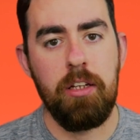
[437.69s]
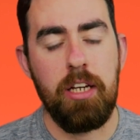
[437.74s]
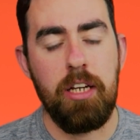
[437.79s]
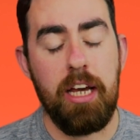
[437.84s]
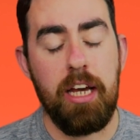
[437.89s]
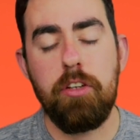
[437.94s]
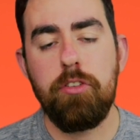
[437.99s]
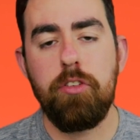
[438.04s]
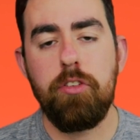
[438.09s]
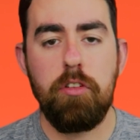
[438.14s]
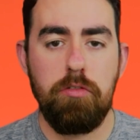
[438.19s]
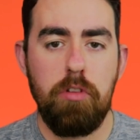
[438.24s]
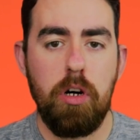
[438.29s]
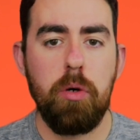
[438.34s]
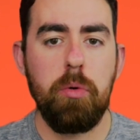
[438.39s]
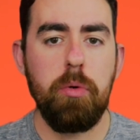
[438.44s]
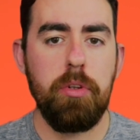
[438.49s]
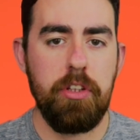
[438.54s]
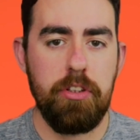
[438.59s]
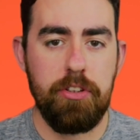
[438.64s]
And if you
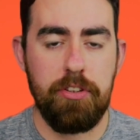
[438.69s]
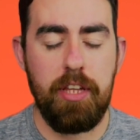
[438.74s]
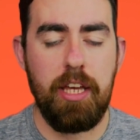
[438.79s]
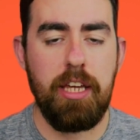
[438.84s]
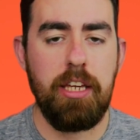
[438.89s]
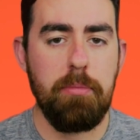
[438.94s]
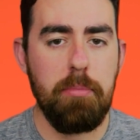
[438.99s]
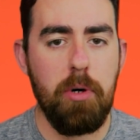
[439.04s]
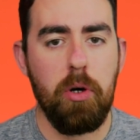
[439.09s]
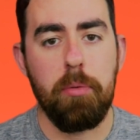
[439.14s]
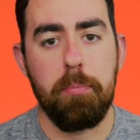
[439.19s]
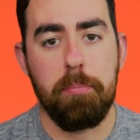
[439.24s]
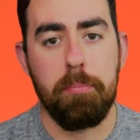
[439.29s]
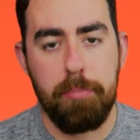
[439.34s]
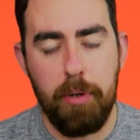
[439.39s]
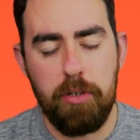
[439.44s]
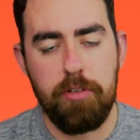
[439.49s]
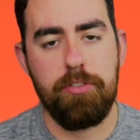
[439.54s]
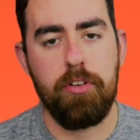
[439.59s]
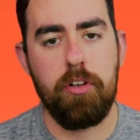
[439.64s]
roll the same on
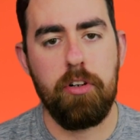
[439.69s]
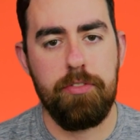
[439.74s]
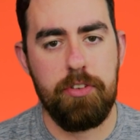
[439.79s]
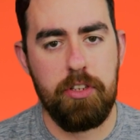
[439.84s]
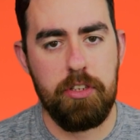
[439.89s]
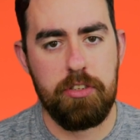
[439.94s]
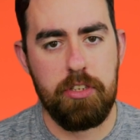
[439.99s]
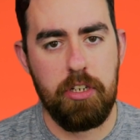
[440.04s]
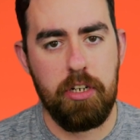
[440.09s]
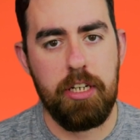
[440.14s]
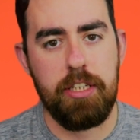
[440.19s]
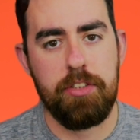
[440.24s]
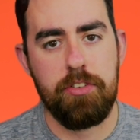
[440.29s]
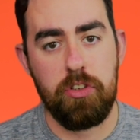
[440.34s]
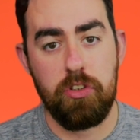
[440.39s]
both of the dice,